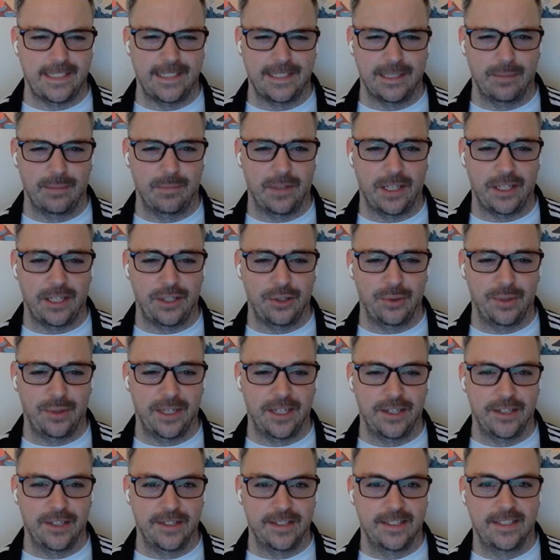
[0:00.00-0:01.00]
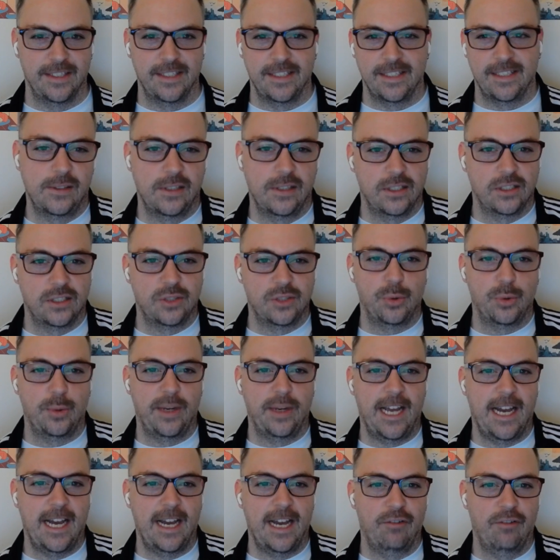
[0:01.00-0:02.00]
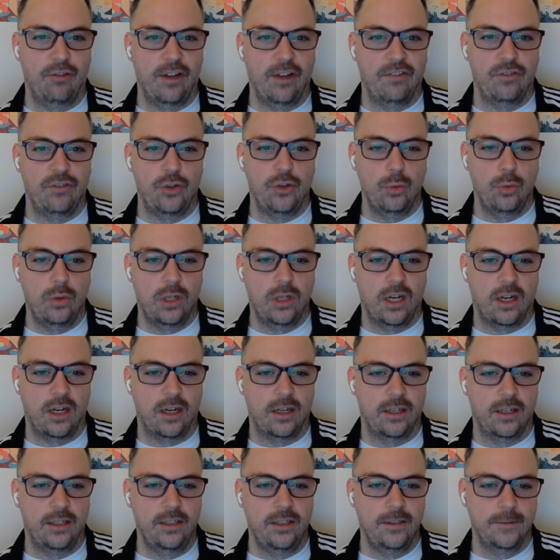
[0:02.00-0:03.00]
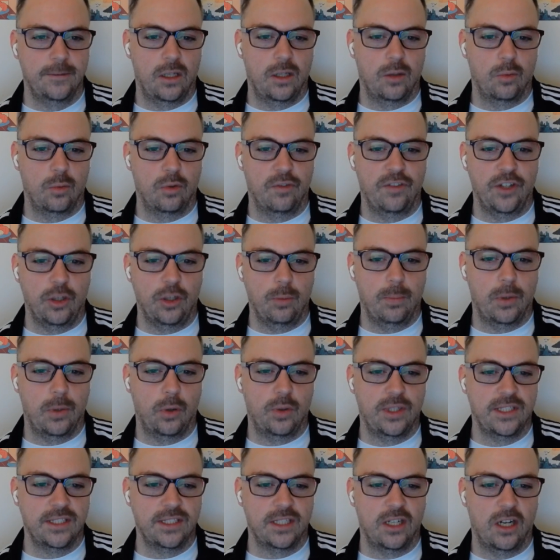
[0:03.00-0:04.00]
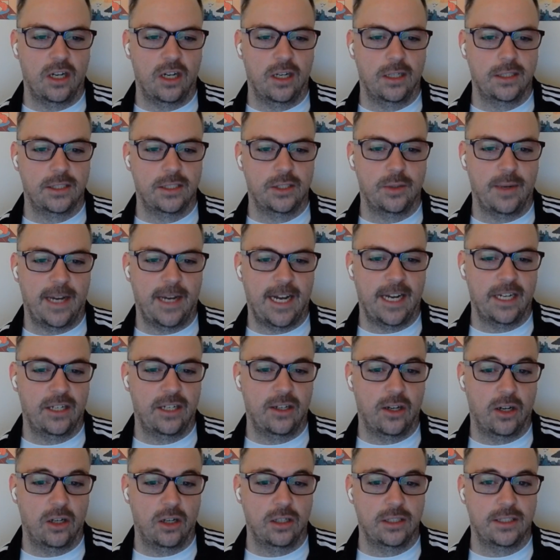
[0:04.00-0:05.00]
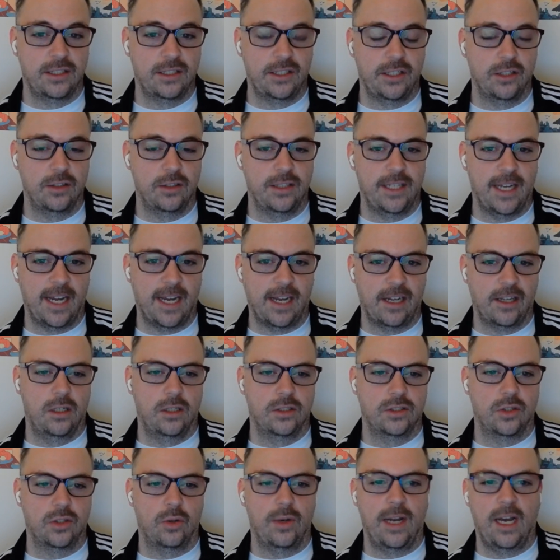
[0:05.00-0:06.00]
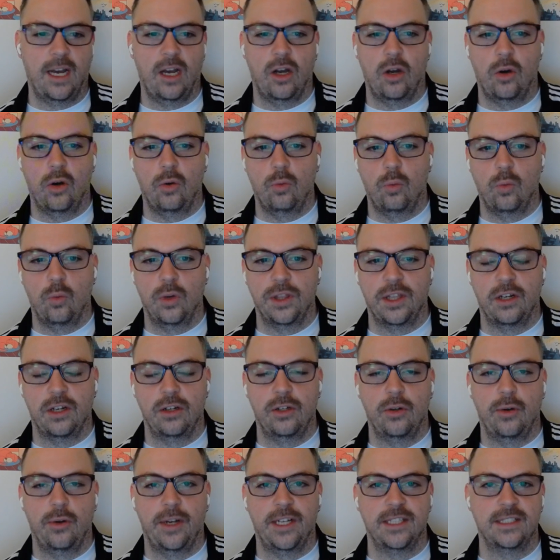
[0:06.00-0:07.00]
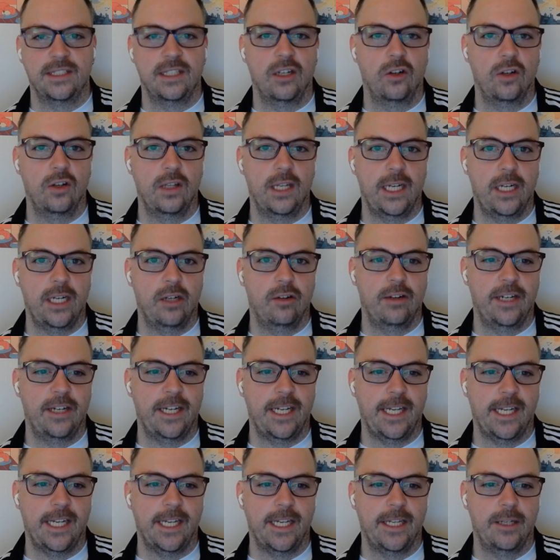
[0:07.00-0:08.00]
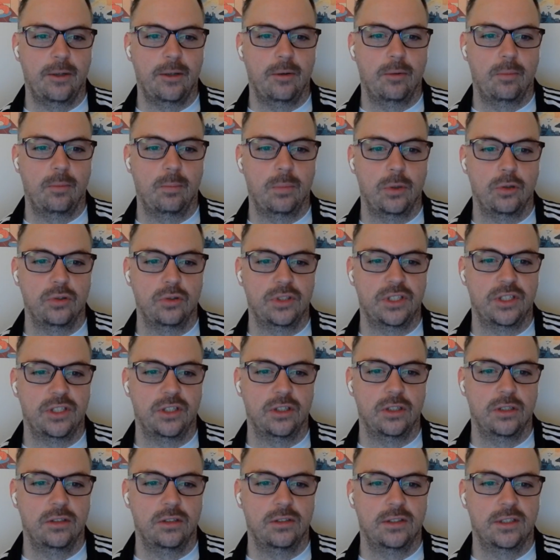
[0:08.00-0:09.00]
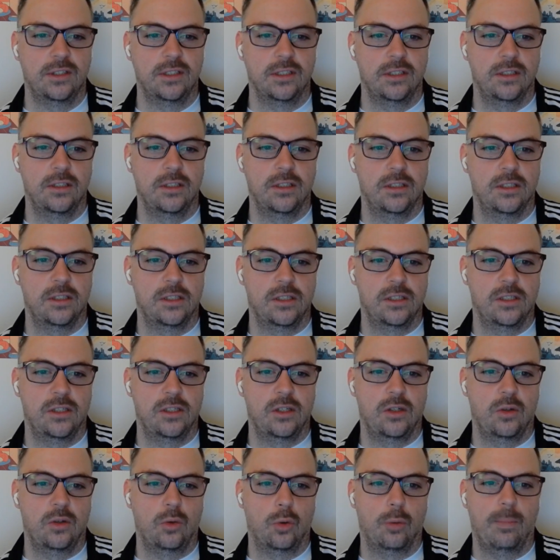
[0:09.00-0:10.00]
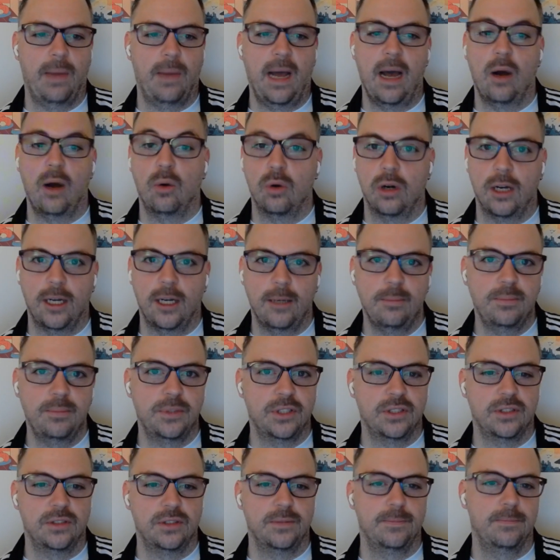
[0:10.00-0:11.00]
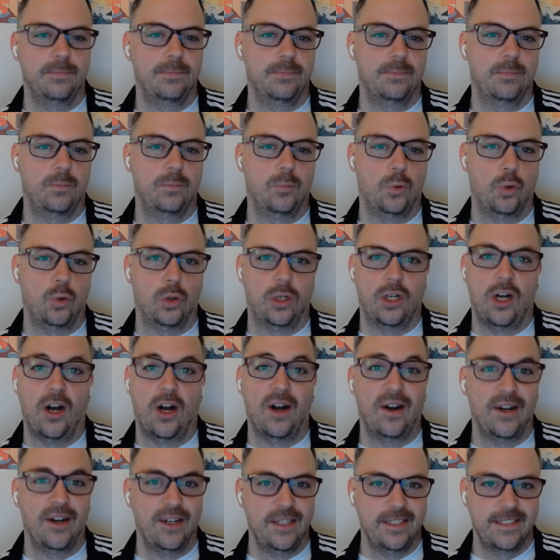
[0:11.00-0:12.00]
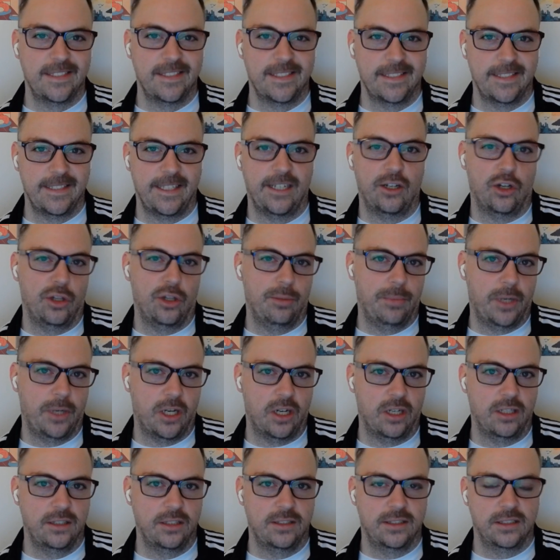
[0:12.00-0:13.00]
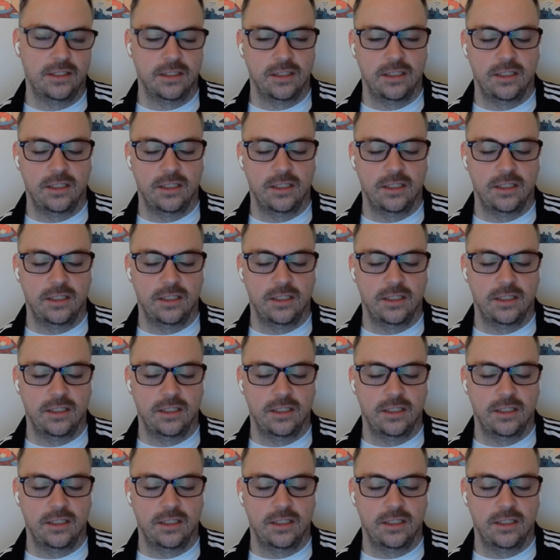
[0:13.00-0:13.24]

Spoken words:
something new here. So what do we have? We have new card, reveal bonus cards to add cards to your deck. So now what they're doing is they're layering in boosters or power-ups or cards, they call them cards,